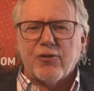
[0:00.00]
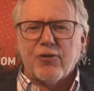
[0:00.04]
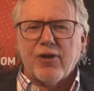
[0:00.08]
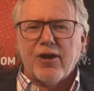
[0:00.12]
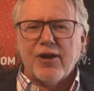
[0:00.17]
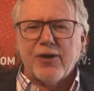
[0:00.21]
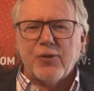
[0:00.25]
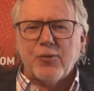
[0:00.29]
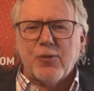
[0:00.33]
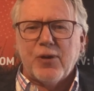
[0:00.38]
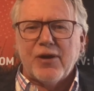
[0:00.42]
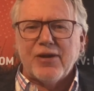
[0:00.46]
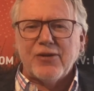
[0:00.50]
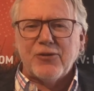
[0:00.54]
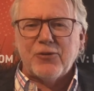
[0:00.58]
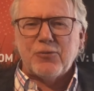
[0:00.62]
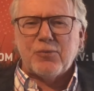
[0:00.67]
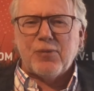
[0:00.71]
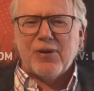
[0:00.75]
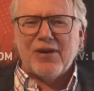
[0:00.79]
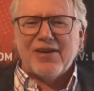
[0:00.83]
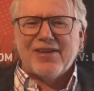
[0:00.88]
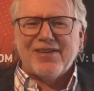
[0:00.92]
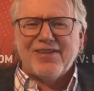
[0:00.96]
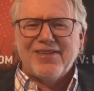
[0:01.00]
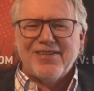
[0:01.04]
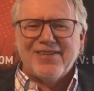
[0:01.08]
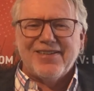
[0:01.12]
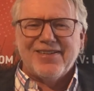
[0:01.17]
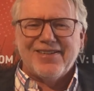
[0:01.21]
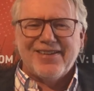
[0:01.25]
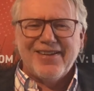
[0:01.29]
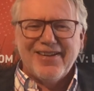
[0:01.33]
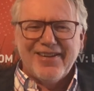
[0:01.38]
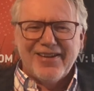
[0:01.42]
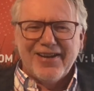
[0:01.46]
ride was, but
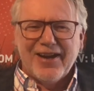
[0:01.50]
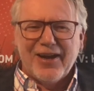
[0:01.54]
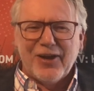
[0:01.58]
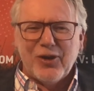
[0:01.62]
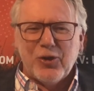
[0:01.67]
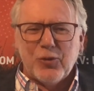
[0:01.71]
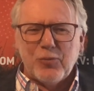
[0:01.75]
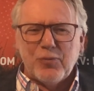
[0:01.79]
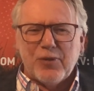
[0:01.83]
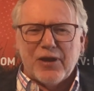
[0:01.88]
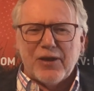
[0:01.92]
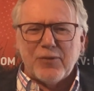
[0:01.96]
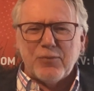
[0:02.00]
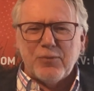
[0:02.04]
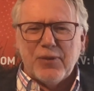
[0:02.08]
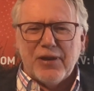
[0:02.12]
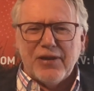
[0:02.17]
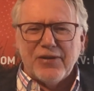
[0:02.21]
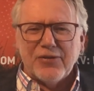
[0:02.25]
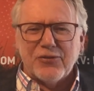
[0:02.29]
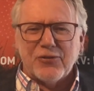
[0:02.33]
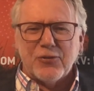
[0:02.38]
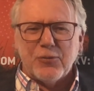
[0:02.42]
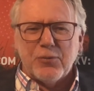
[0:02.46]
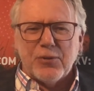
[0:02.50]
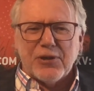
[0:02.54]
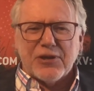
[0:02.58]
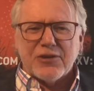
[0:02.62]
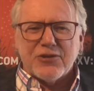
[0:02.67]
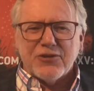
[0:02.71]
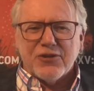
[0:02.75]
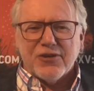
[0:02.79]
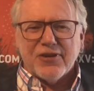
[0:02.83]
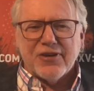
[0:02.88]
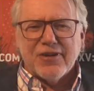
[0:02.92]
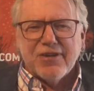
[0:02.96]
I hope that paints the
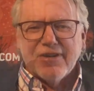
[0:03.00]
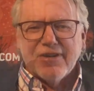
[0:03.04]
picture.